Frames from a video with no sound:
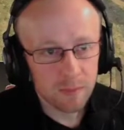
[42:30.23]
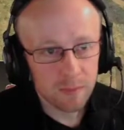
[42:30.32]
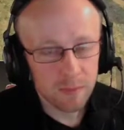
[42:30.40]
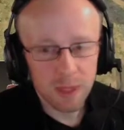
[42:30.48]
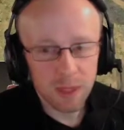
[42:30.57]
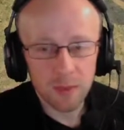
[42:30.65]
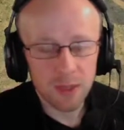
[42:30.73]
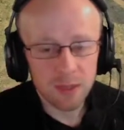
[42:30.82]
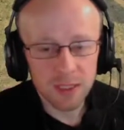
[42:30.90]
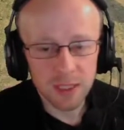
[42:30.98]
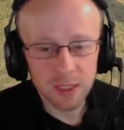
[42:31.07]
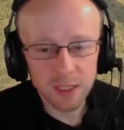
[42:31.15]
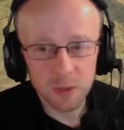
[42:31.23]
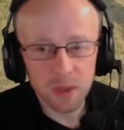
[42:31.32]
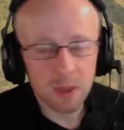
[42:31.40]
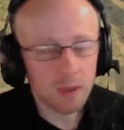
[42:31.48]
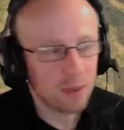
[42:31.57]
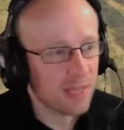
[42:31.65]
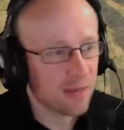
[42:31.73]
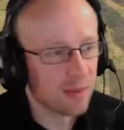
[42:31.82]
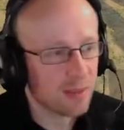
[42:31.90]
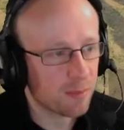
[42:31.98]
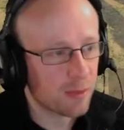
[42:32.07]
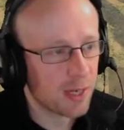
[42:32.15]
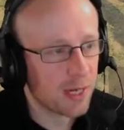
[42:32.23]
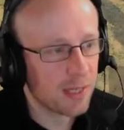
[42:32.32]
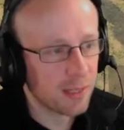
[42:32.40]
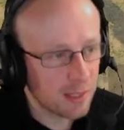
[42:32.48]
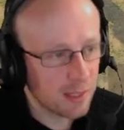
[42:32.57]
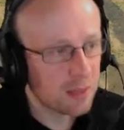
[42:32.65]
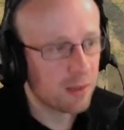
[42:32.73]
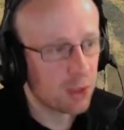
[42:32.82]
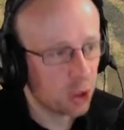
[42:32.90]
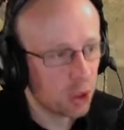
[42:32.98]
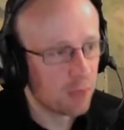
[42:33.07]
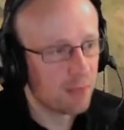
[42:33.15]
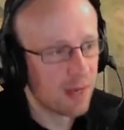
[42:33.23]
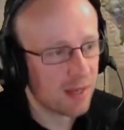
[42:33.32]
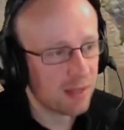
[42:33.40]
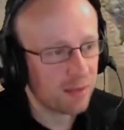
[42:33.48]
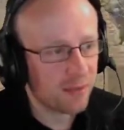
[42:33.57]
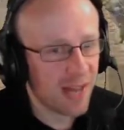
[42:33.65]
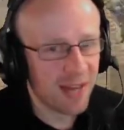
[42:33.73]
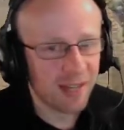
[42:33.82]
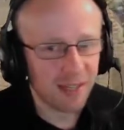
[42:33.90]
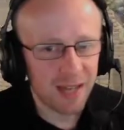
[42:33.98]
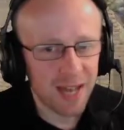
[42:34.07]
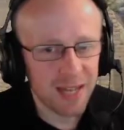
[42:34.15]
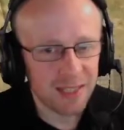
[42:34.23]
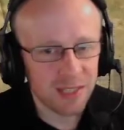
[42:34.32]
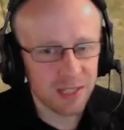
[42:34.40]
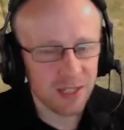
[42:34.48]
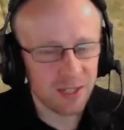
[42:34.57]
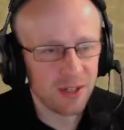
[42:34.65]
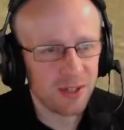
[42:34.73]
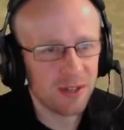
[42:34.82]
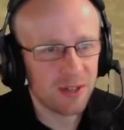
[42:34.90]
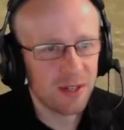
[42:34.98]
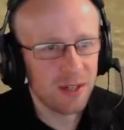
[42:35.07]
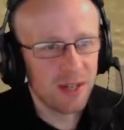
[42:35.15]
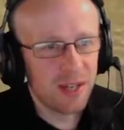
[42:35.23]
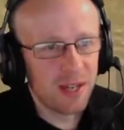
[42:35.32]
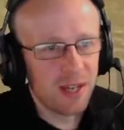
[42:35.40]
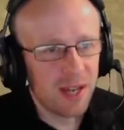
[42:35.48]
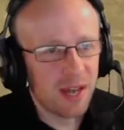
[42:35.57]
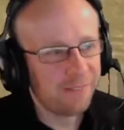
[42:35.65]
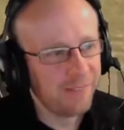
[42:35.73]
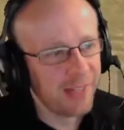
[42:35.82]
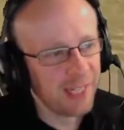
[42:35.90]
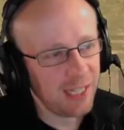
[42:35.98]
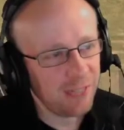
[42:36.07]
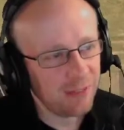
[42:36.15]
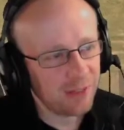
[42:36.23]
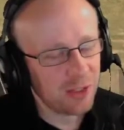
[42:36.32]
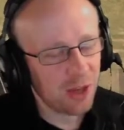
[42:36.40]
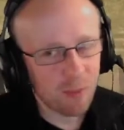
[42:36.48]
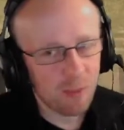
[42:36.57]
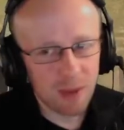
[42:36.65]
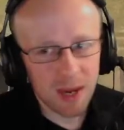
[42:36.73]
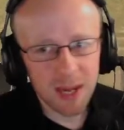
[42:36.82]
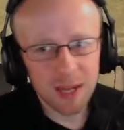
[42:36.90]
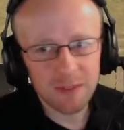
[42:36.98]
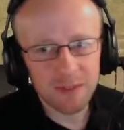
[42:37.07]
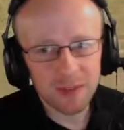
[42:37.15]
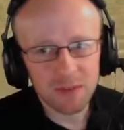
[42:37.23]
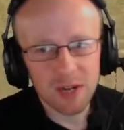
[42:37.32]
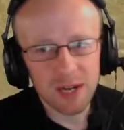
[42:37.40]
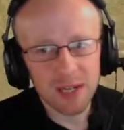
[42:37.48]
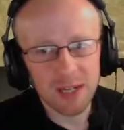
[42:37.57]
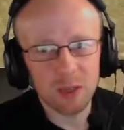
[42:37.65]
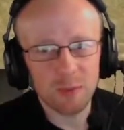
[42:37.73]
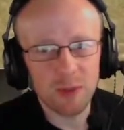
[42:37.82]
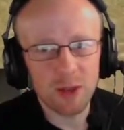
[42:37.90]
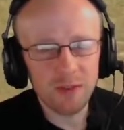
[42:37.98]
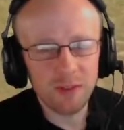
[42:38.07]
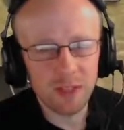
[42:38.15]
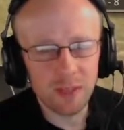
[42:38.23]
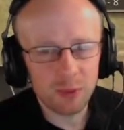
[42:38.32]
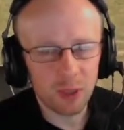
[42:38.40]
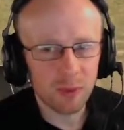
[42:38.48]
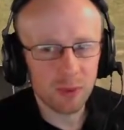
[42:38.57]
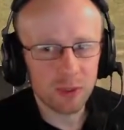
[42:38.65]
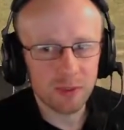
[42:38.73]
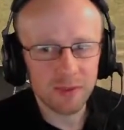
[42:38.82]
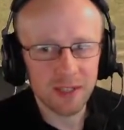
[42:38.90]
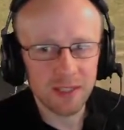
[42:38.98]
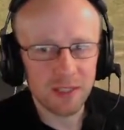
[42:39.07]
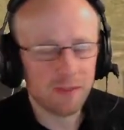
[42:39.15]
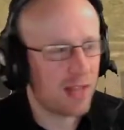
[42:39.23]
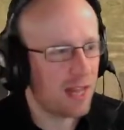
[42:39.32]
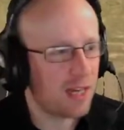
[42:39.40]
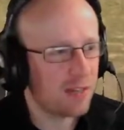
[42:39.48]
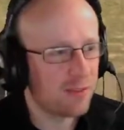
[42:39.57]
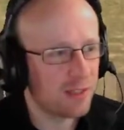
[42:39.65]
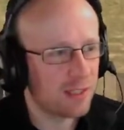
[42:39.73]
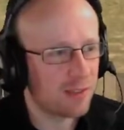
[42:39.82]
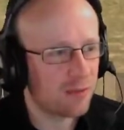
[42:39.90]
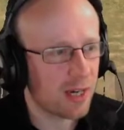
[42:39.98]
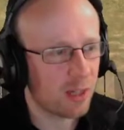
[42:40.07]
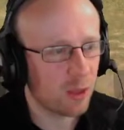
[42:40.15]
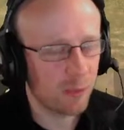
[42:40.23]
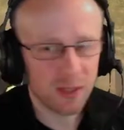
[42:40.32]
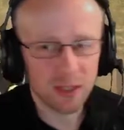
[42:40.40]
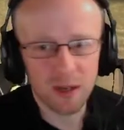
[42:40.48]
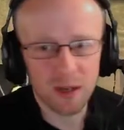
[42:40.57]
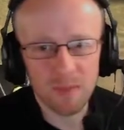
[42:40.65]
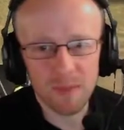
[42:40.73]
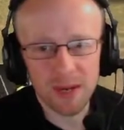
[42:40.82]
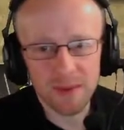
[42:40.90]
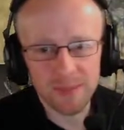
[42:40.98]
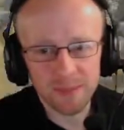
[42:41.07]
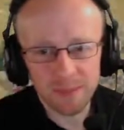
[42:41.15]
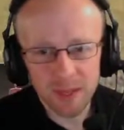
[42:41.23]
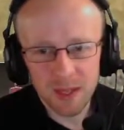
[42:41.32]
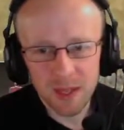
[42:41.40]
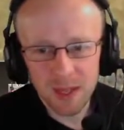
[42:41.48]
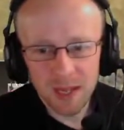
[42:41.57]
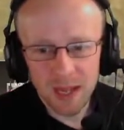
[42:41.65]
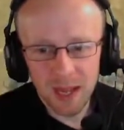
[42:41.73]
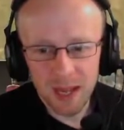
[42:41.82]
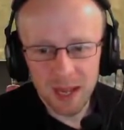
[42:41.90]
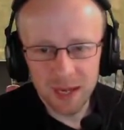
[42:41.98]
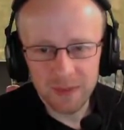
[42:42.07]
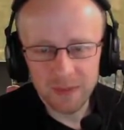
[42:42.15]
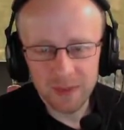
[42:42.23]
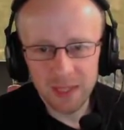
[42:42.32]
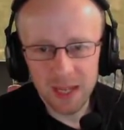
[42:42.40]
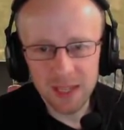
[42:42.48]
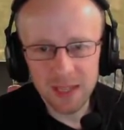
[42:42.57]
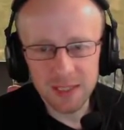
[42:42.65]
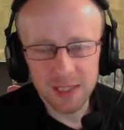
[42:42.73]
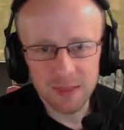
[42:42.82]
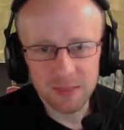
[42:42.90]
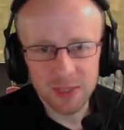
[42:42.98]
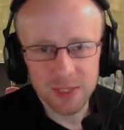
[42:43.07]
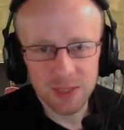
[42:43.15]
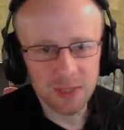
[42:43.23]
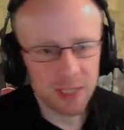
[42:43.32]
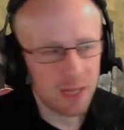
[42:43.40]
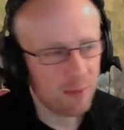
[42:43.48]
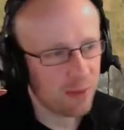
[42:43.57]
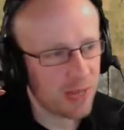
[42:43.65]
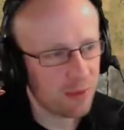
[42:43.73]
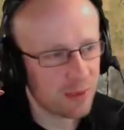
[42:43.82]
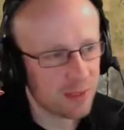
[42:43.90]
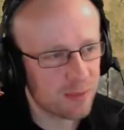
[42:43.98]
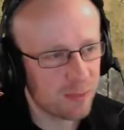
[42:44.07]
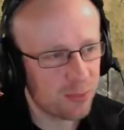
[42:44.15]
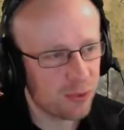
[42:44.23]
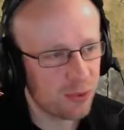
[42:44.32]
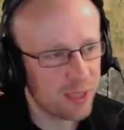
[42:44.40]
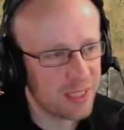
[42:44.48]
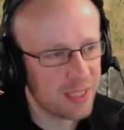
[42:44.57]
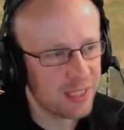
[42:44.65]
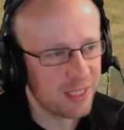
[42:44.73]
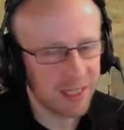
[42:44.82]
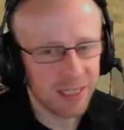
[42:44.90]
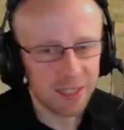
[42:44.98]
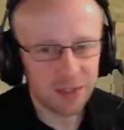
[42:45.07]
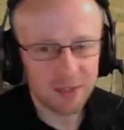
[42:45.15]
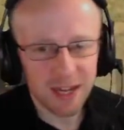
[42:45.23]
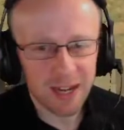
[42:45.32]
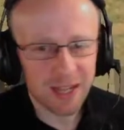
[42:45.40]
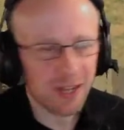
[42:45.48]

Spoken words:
There we go, 61. That was the break. So it took him that last turn. I think even not anything rallying up. The only thing that probably would have affected if that elephant didn't rally up in the combat. And I think that is like majority it, but that was pretty I